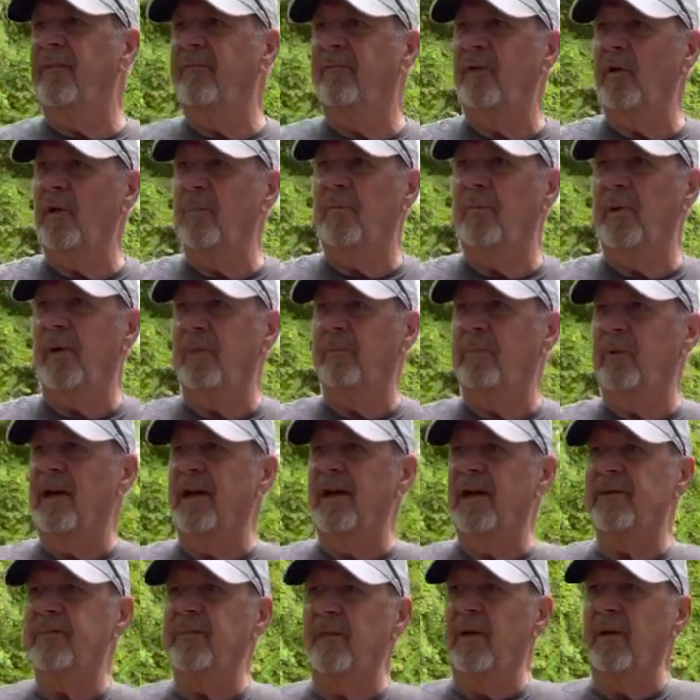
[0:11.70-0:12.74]
a few people
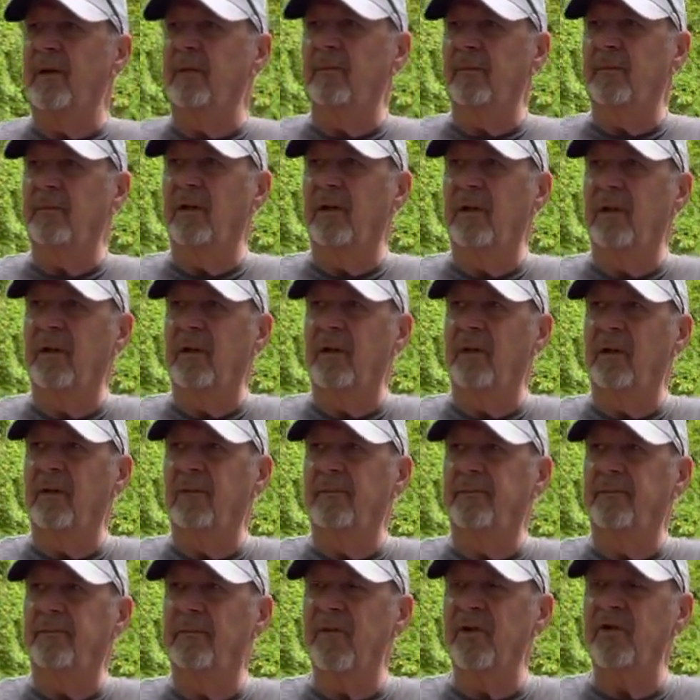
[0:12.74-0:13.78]
ask me uh,
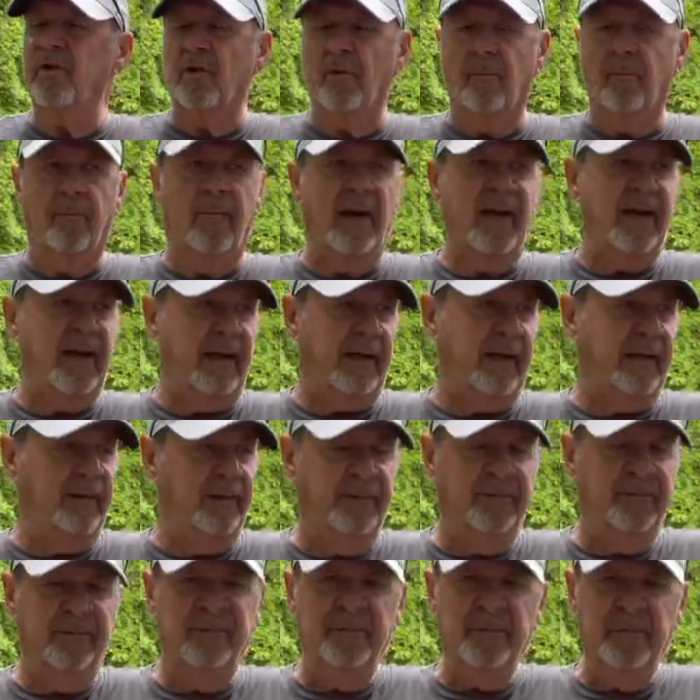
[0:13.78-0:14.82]
Mr. Bank
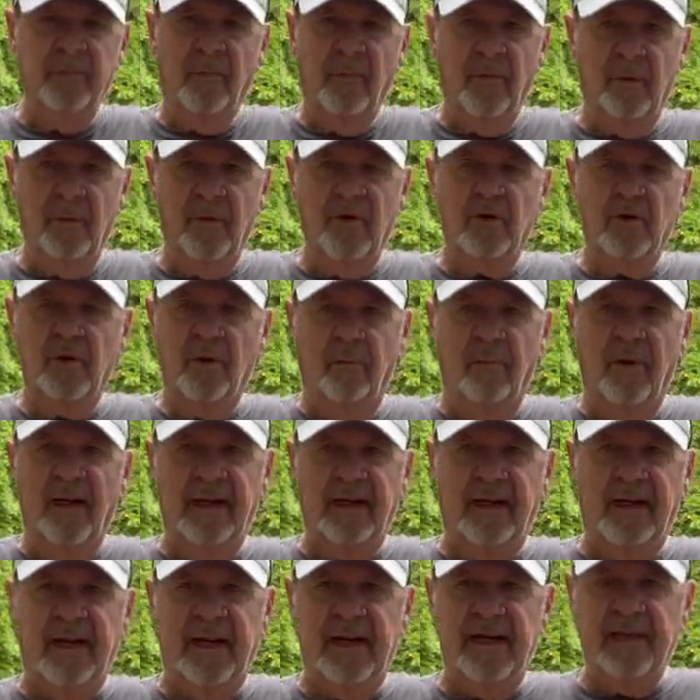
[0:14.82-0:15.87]
Mr.
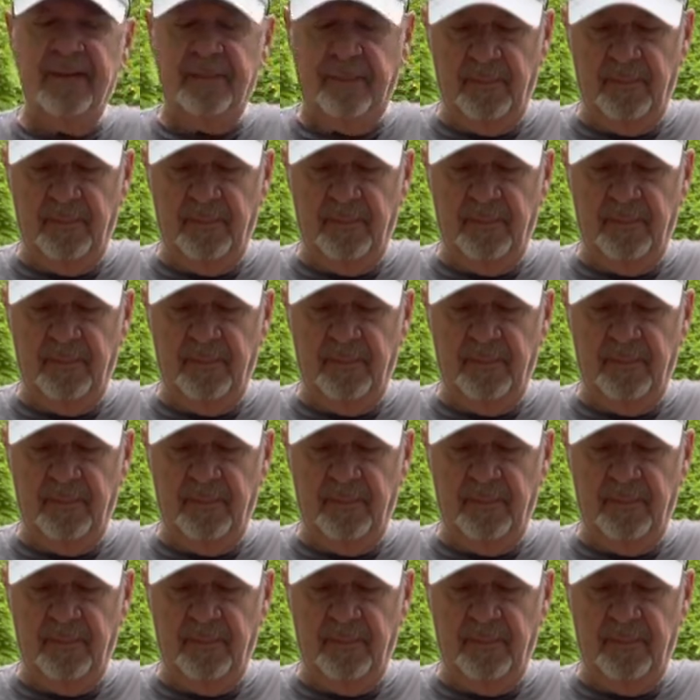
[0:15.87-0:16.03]
Bank asked